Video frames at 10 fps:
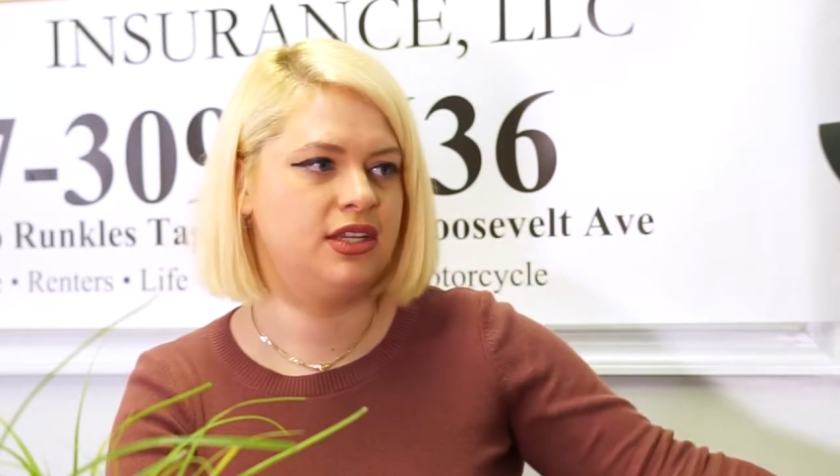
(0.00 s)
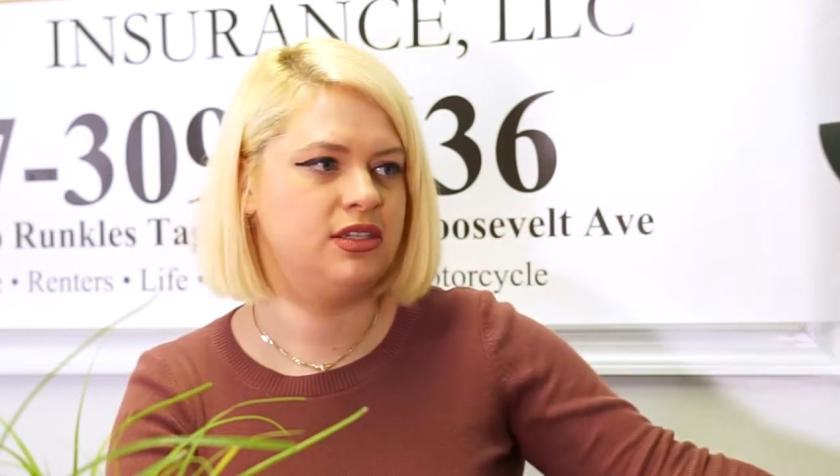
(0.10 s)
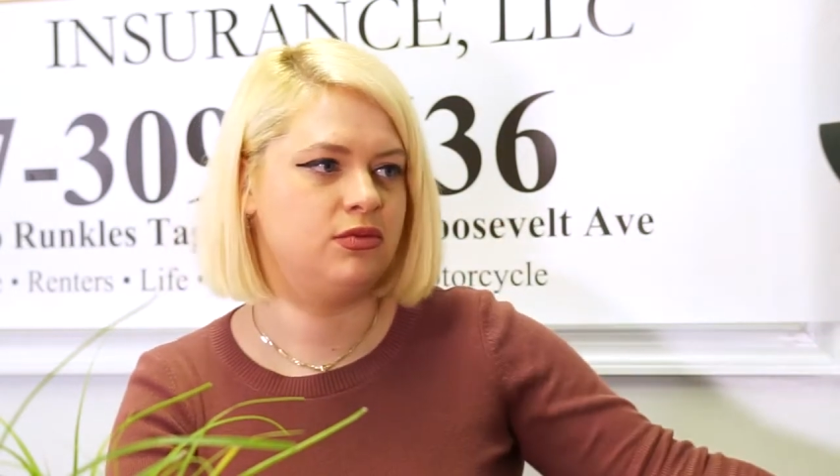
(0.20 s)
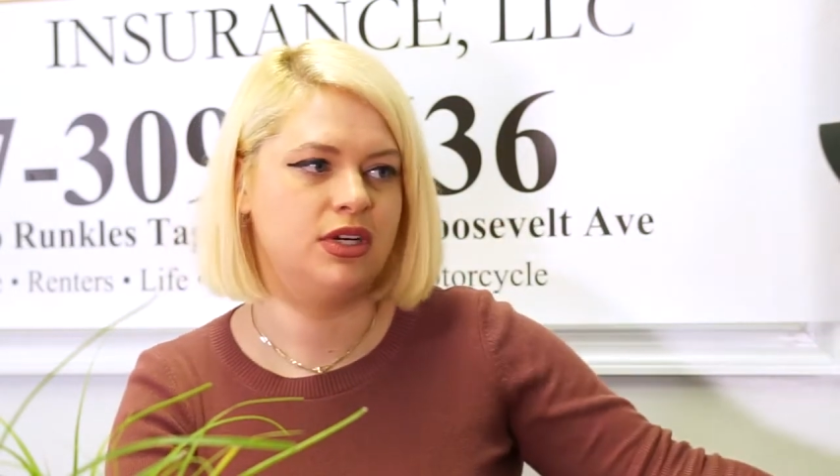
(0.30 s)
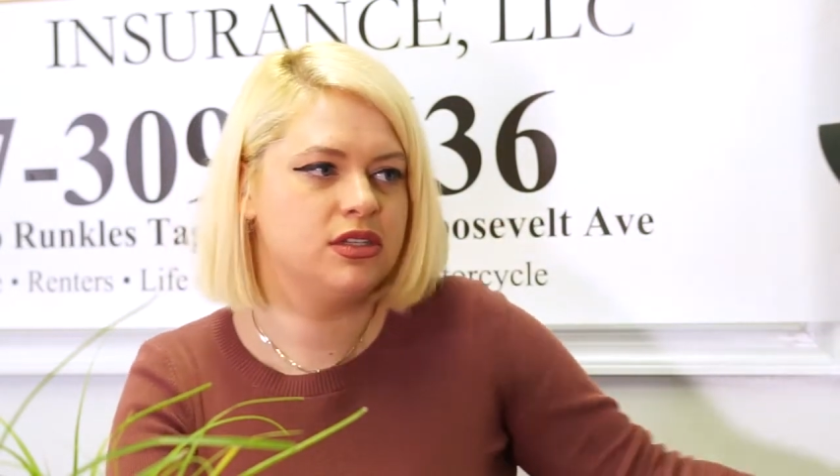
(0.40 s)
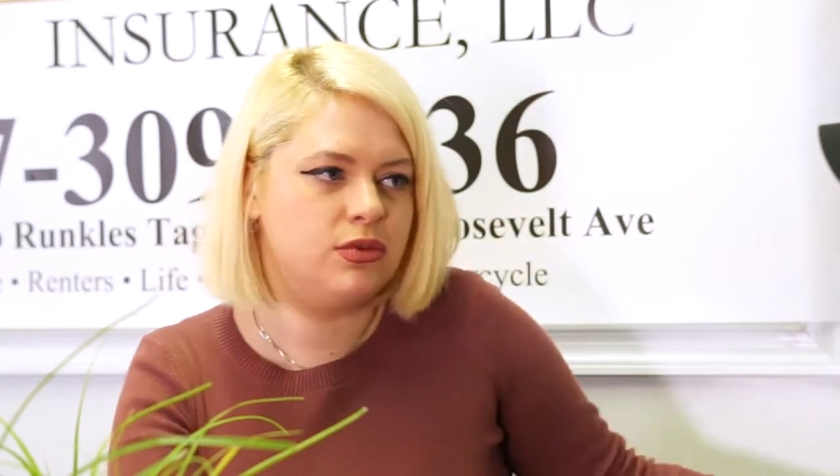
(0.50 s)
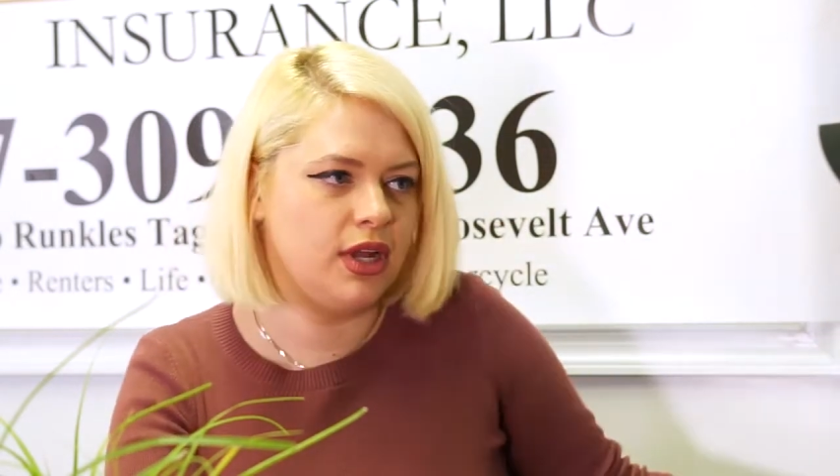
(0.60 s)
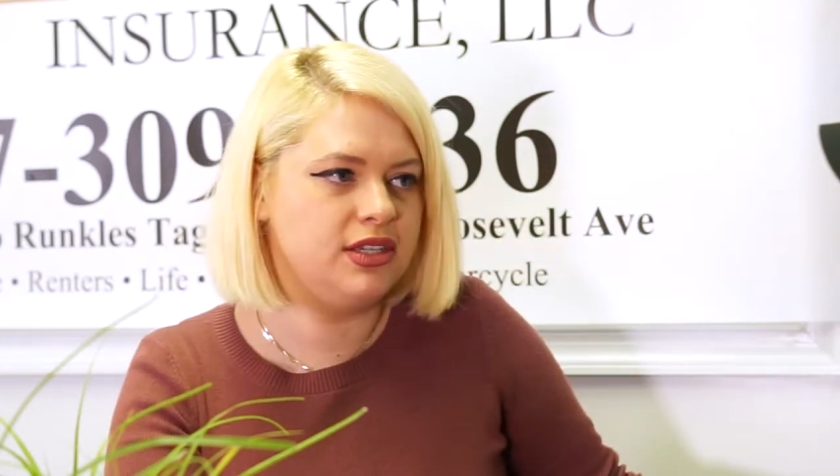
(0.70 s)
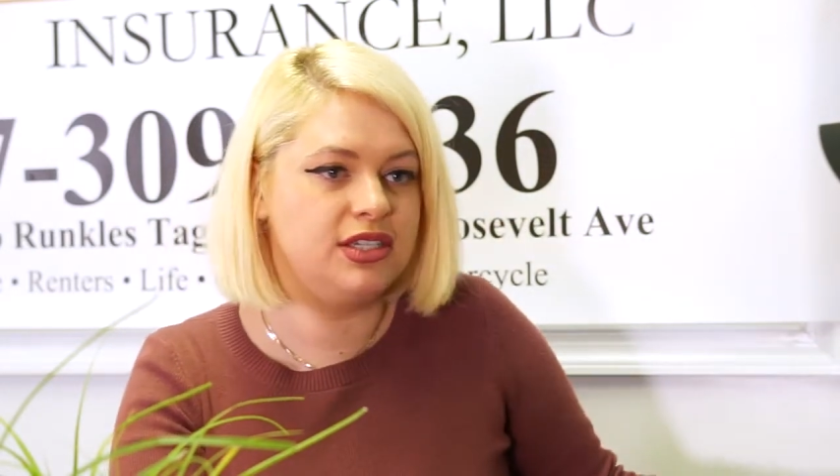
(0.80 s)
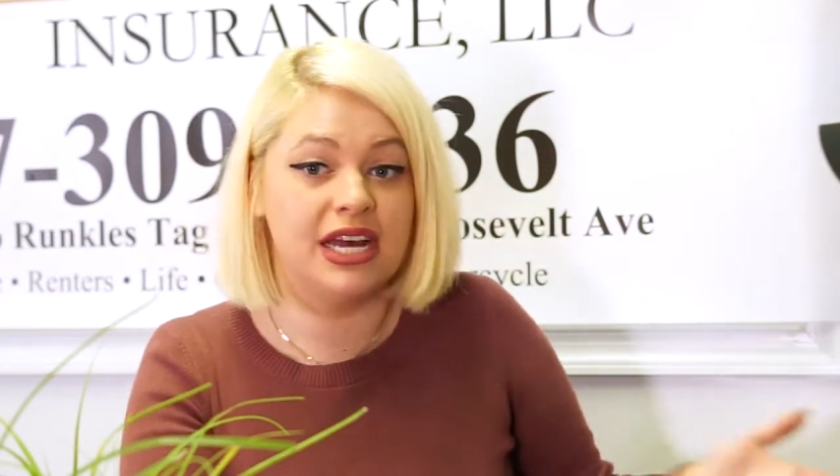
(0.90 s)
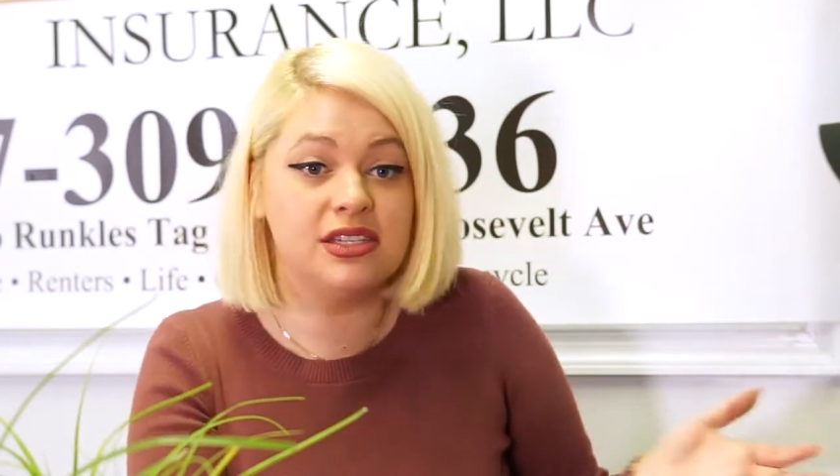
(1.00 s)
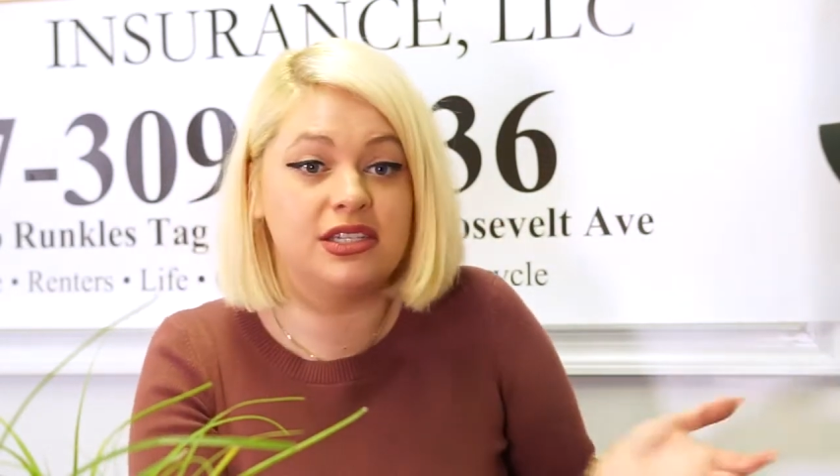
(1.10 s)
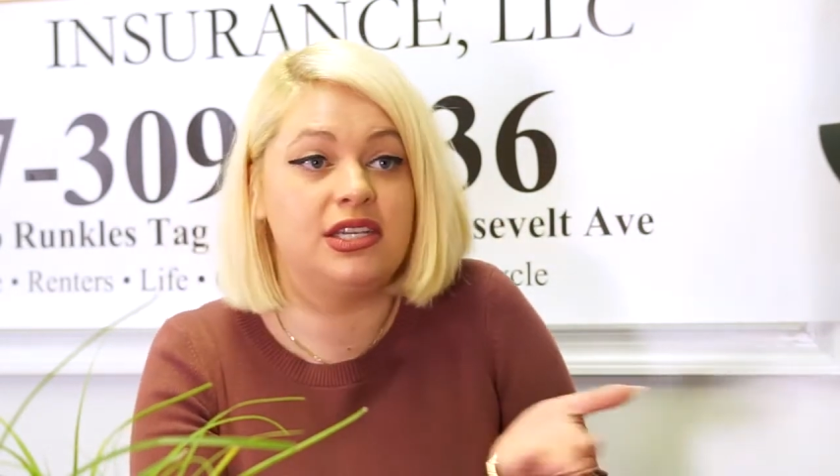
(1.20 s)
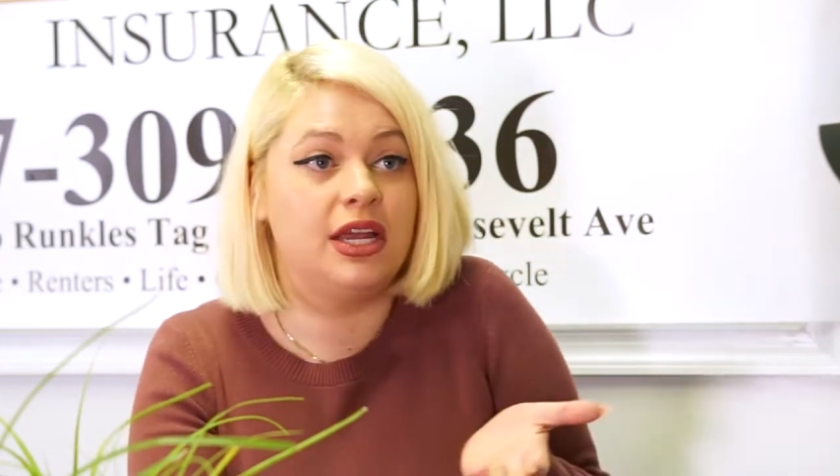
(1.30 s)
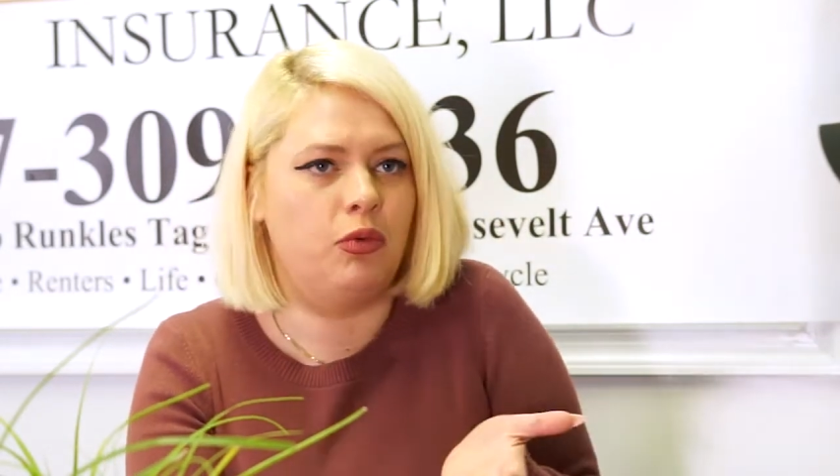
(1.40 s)

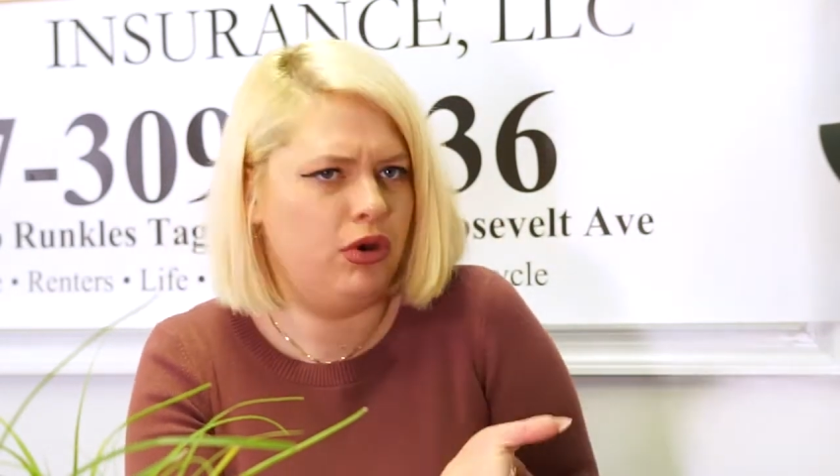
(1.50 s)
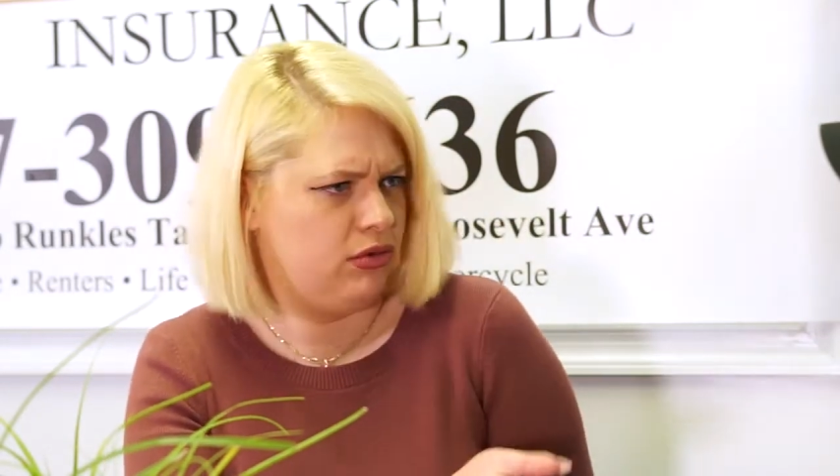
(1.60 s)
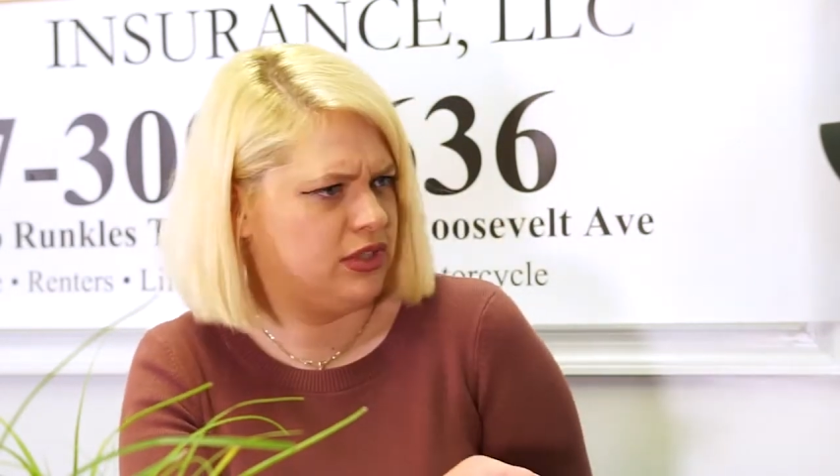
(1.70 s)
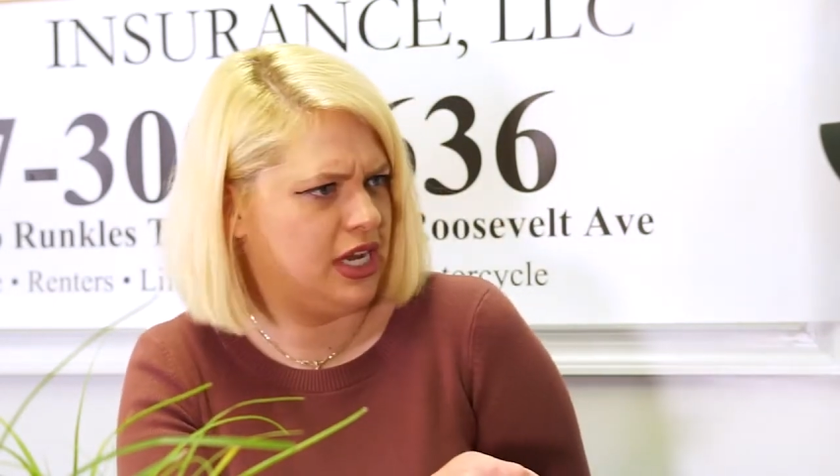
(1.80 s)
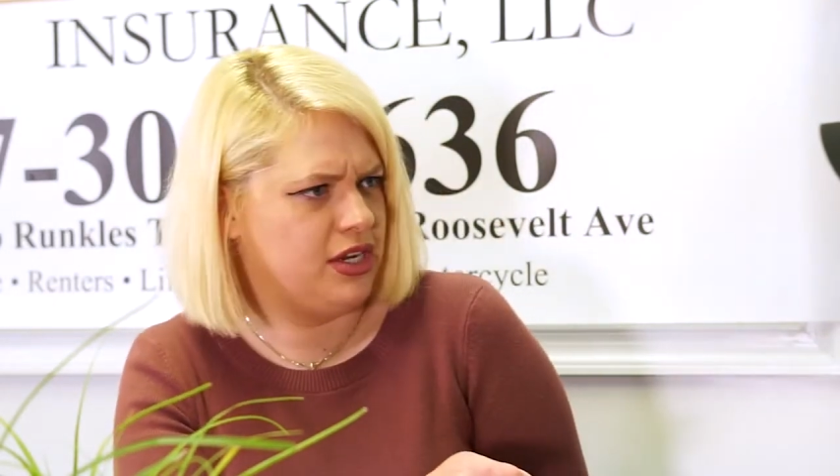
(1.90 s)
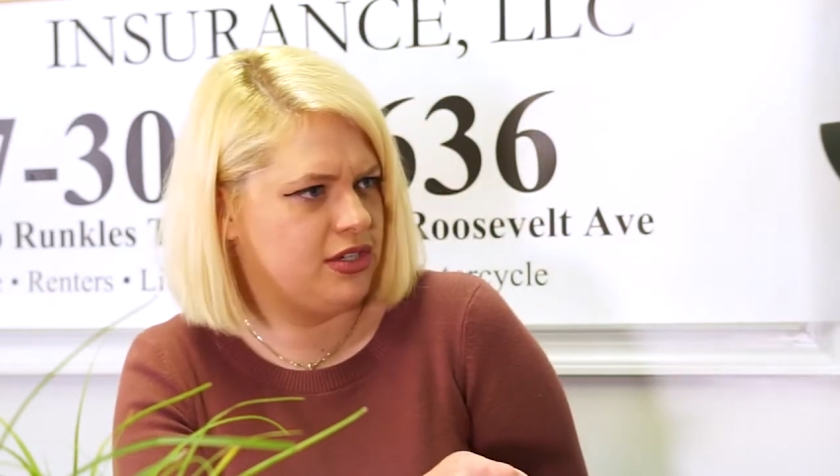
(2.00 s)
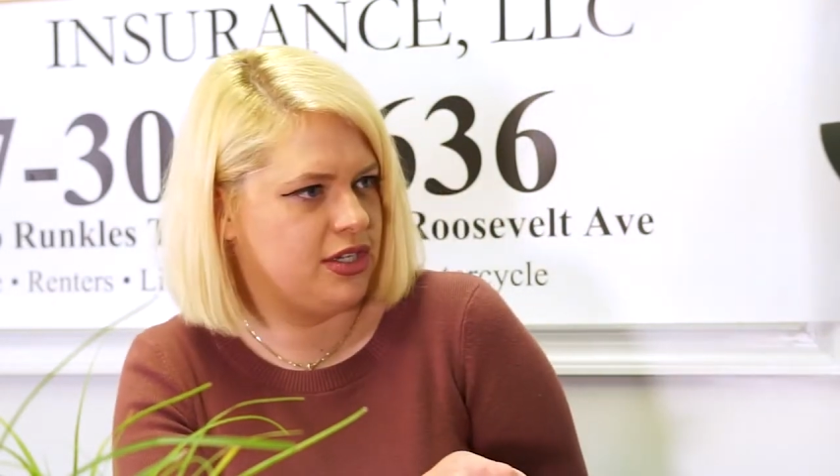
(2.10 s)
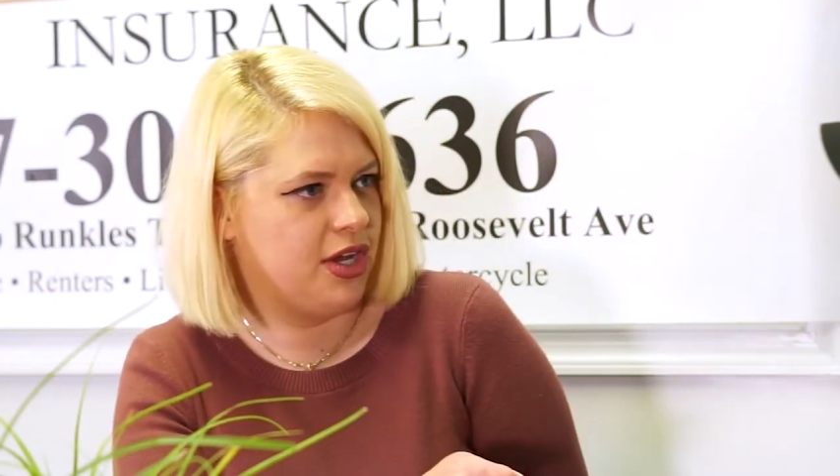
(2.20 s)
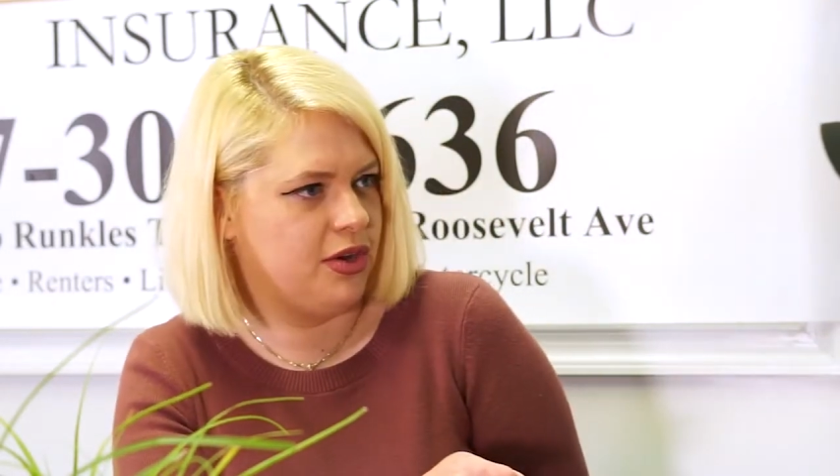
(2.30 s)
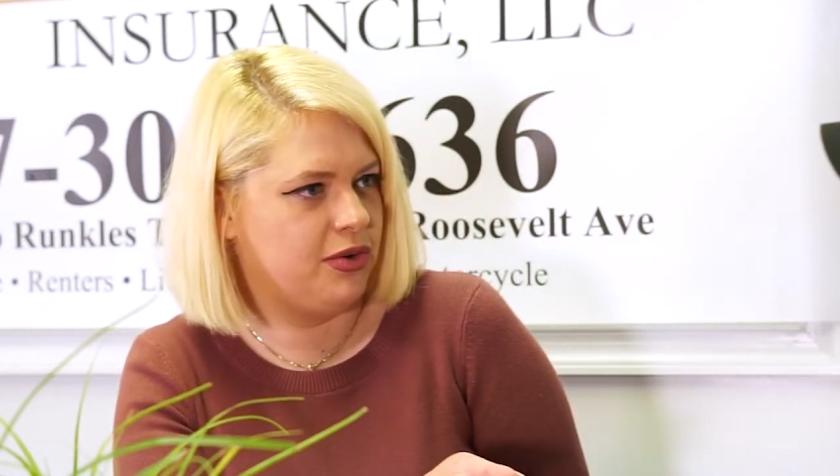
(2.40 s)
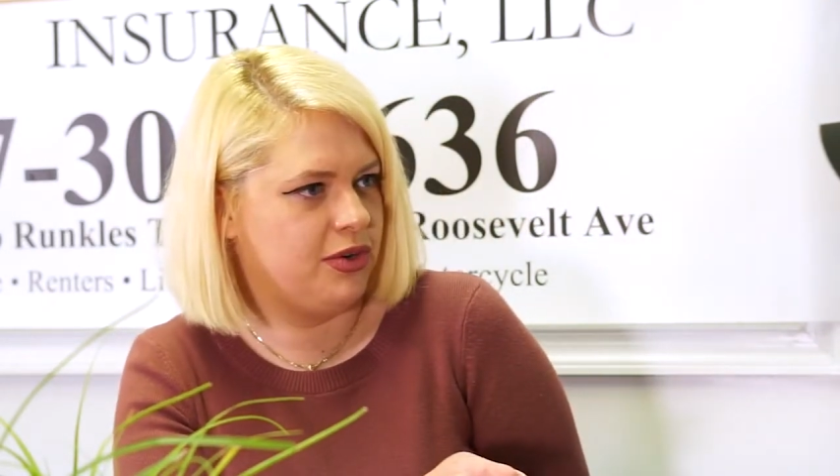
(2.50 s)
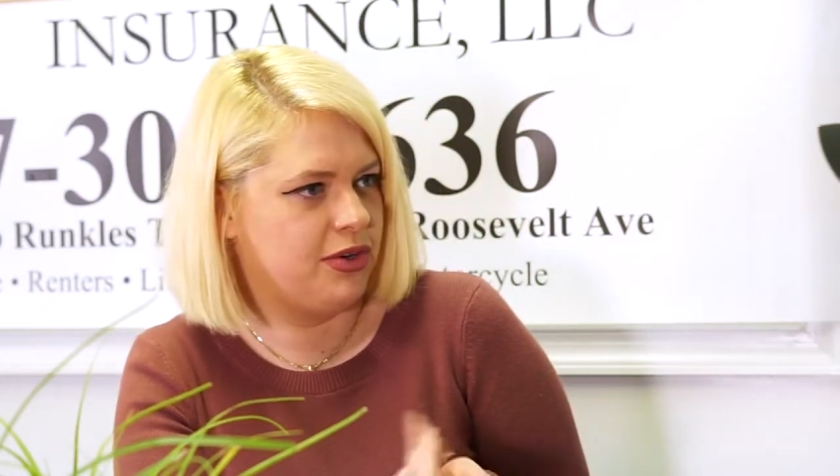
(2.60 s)
That's 10 years ago.